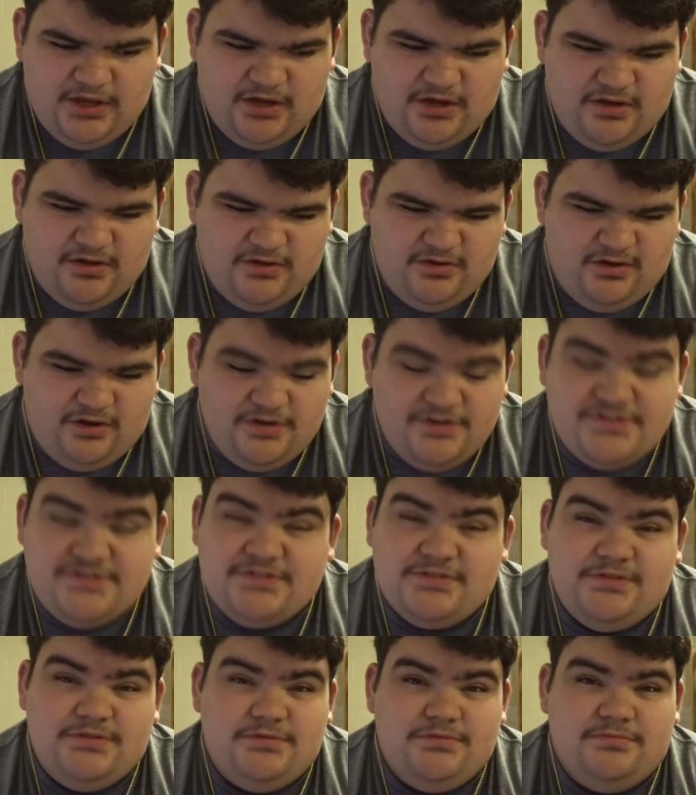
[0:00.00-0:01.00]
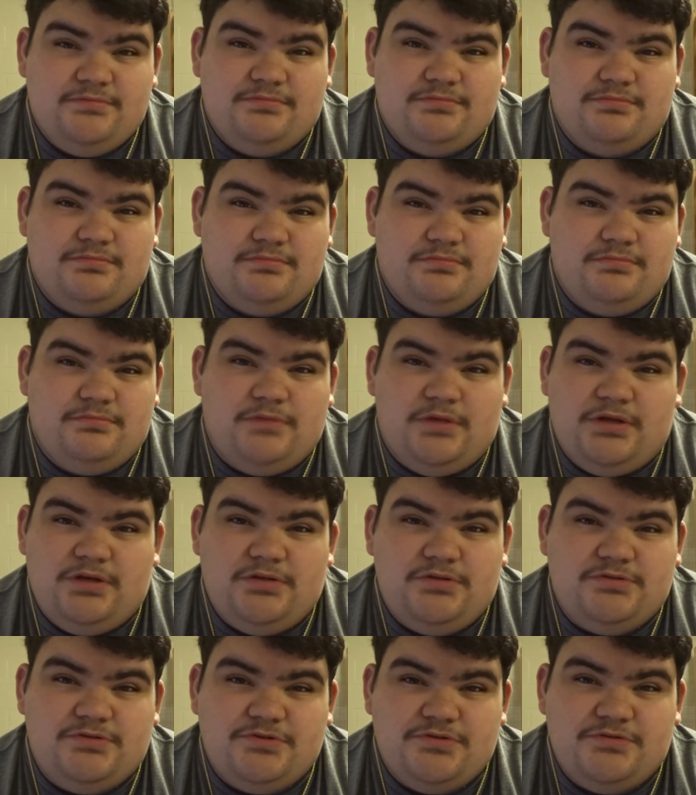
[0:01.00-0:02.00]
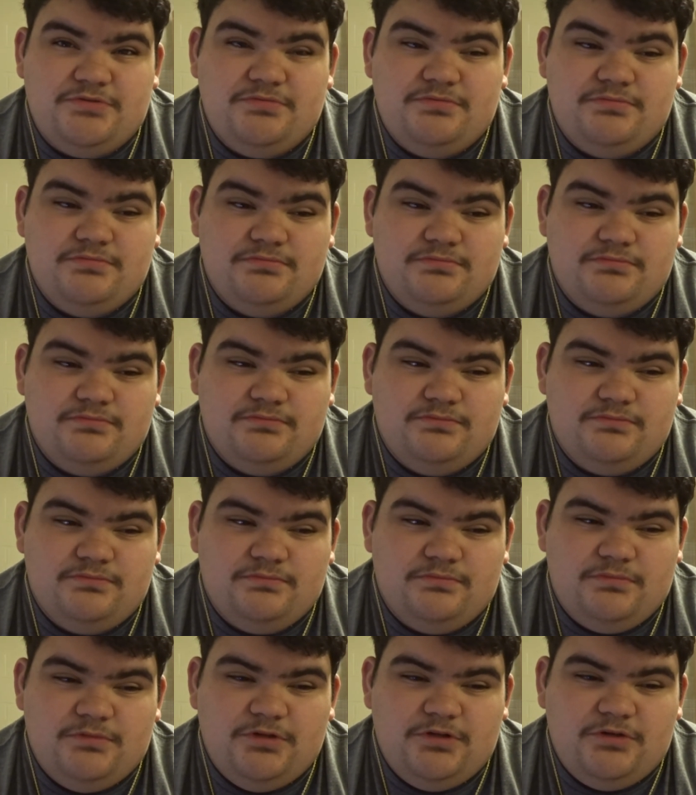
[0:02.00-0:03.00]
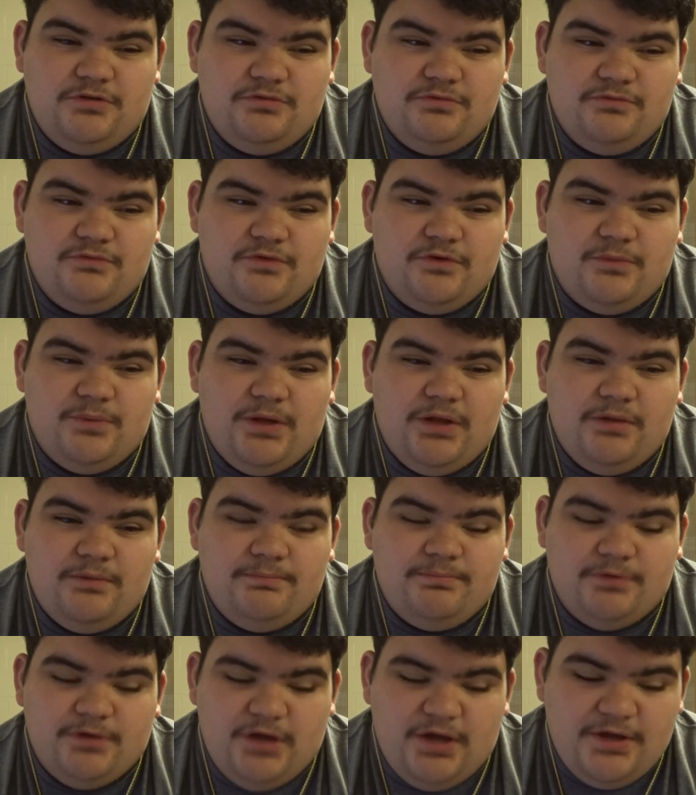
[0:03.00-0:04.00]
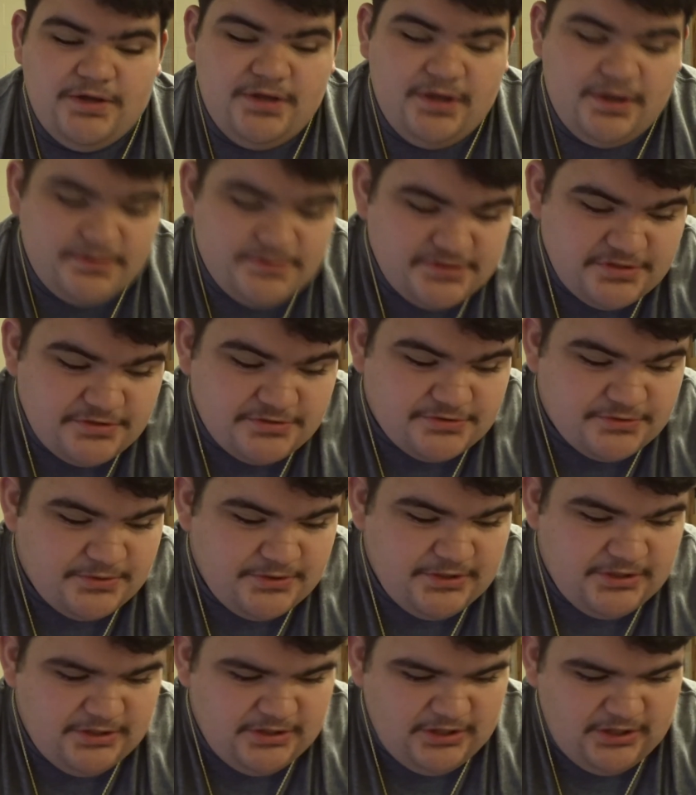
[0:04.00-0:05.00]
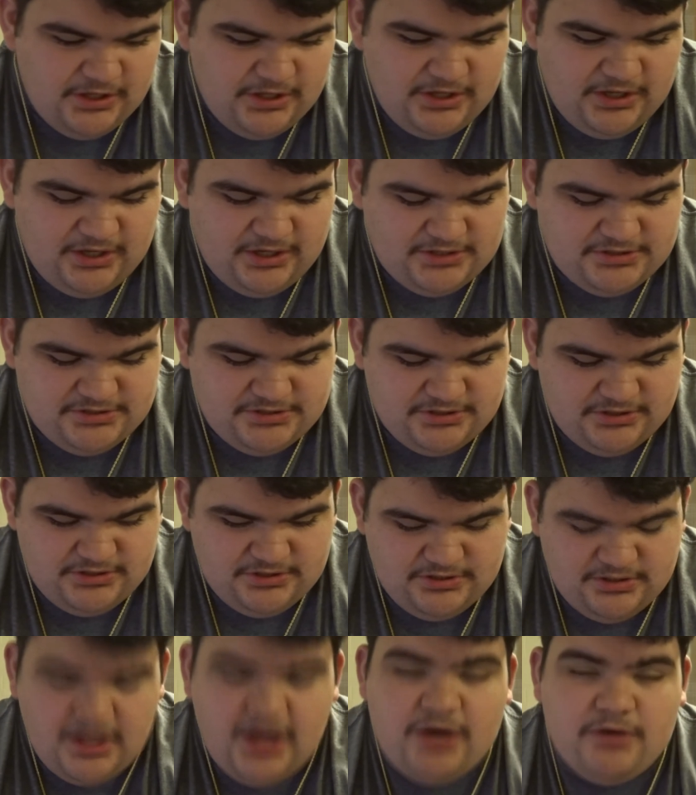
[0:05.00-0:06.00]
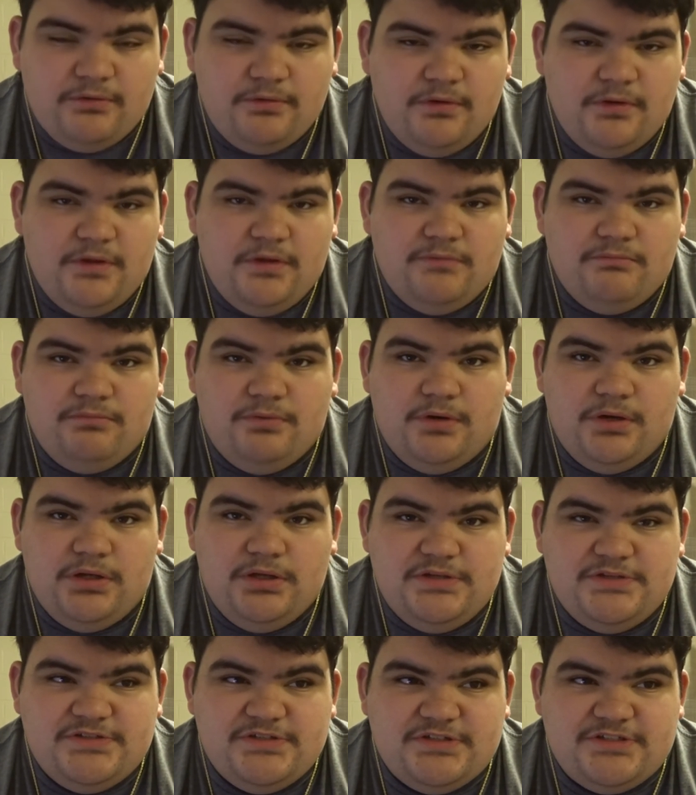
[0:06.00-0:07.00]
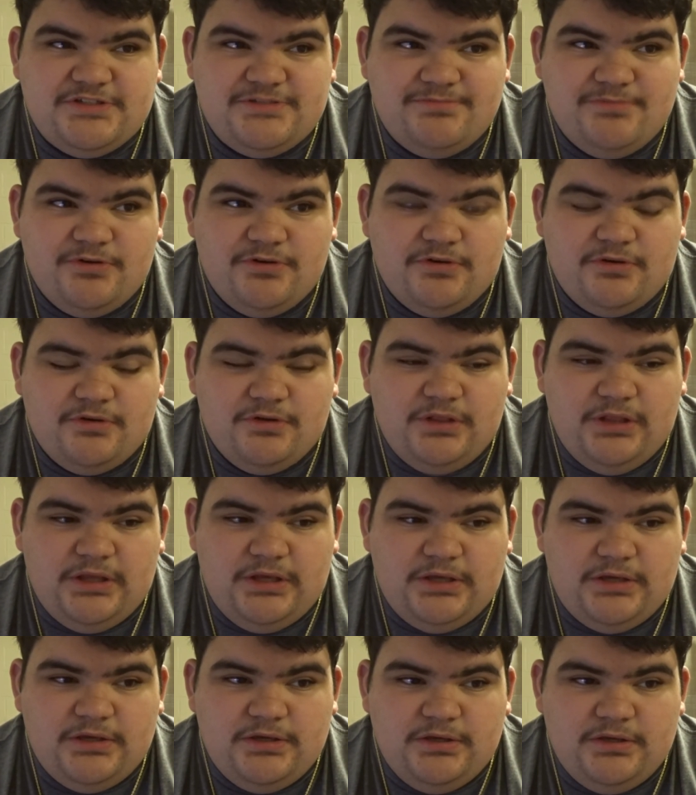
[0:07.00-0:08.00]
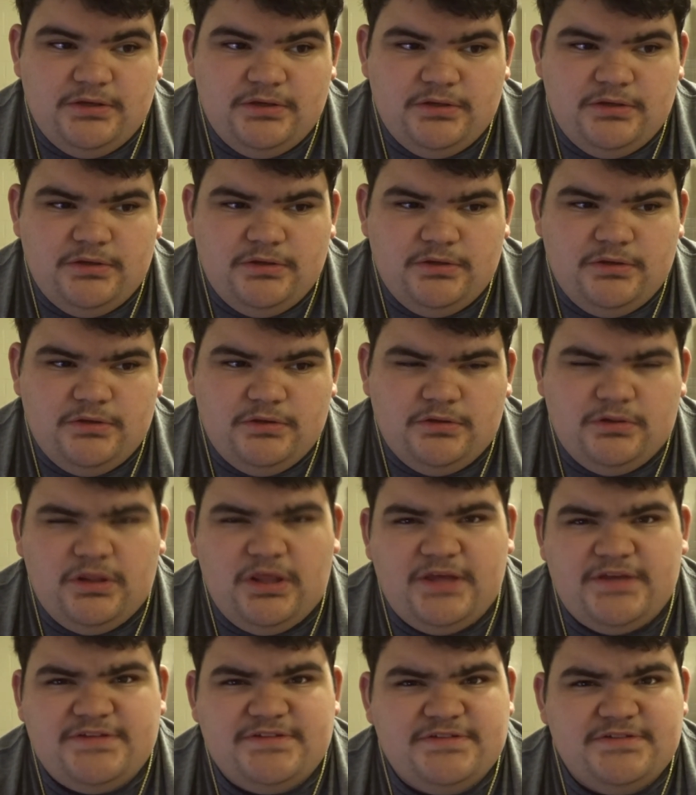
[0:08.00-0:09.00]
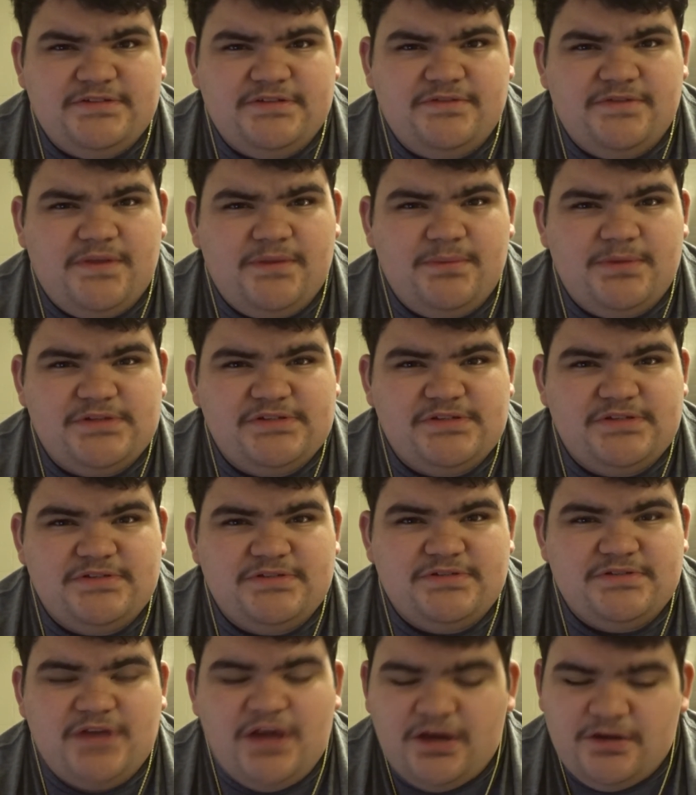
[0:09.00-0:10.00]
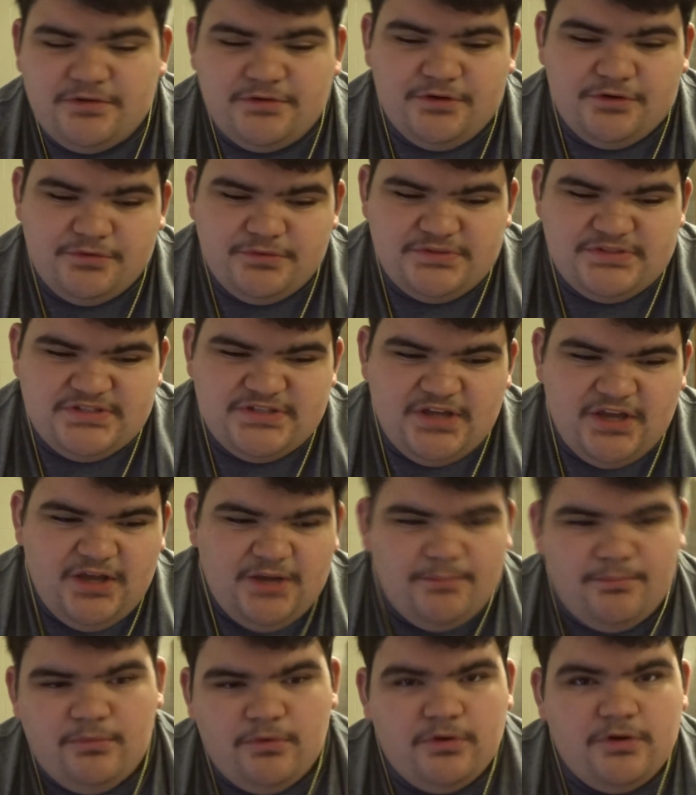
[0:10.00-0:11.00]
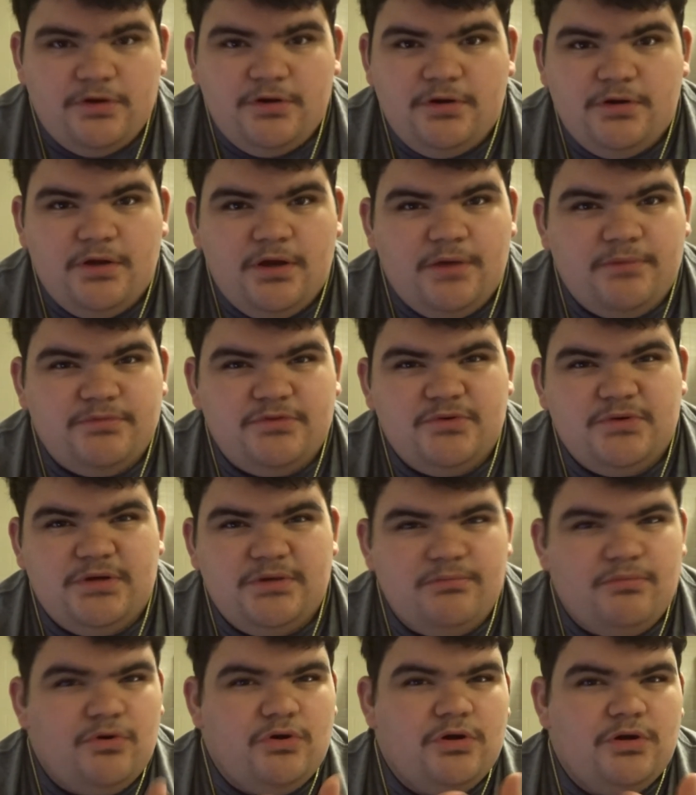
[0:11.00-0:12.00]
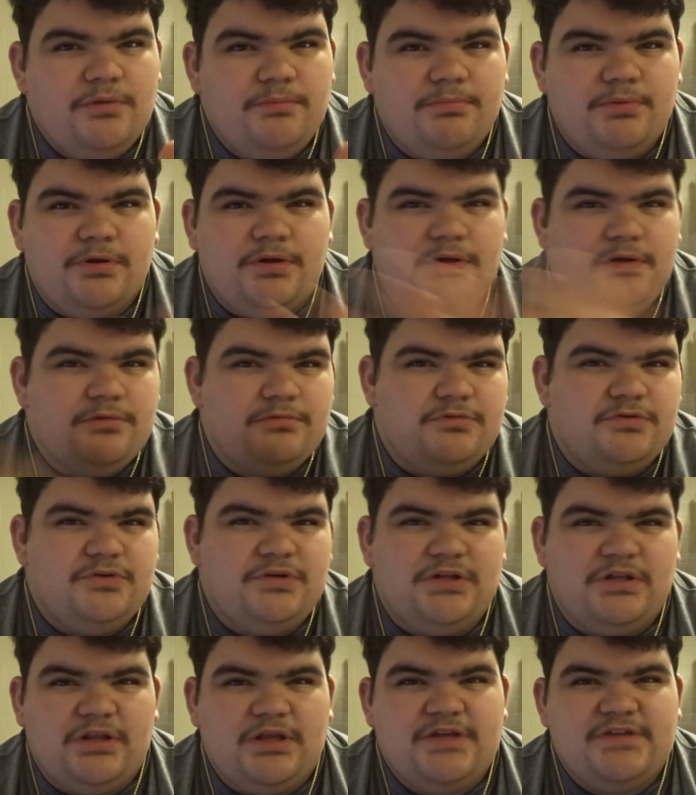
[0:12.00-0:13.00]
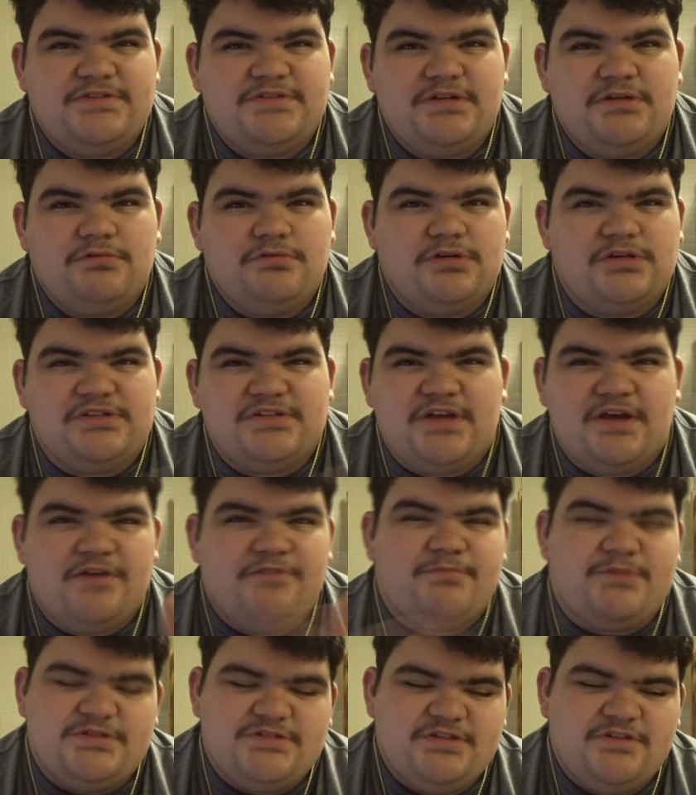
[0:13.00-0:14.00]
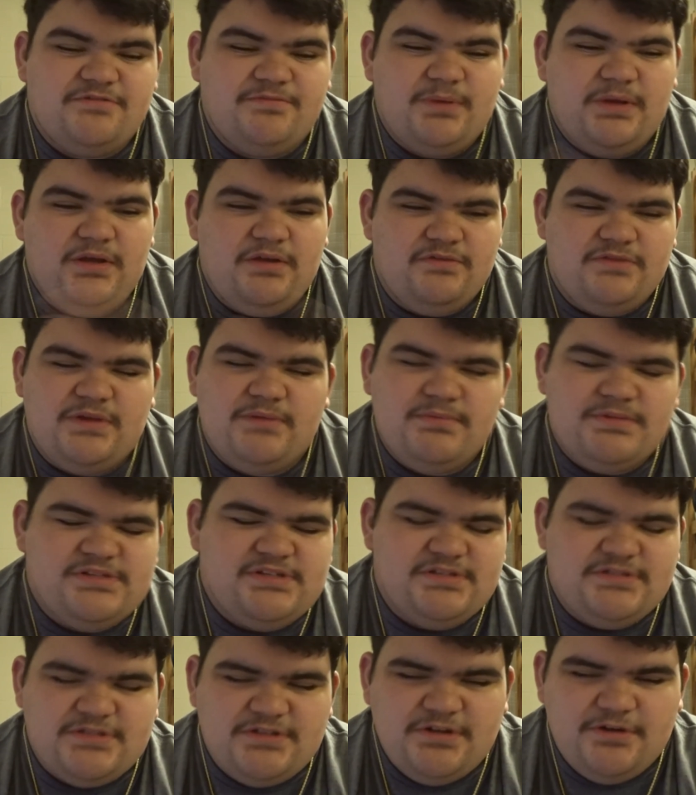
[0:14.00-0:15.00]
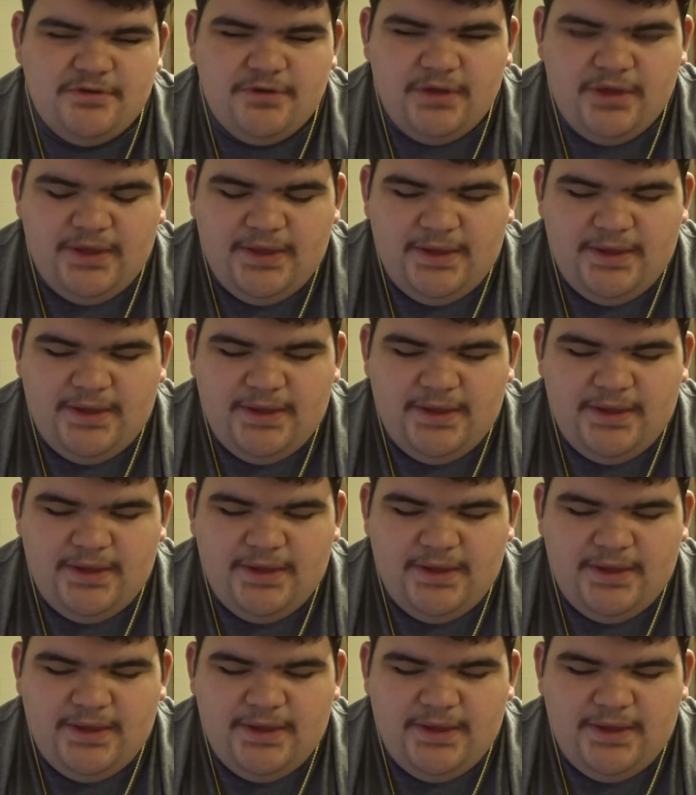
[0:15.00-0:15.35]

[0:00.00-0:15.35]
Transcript: I honestly didn't do you know for a while but I, I'm still doing it actually now but it's just more like less if that makes sense I don't know it's more I'm doing it more but I'm doing it less now because I have my stuff back if that makes sense you know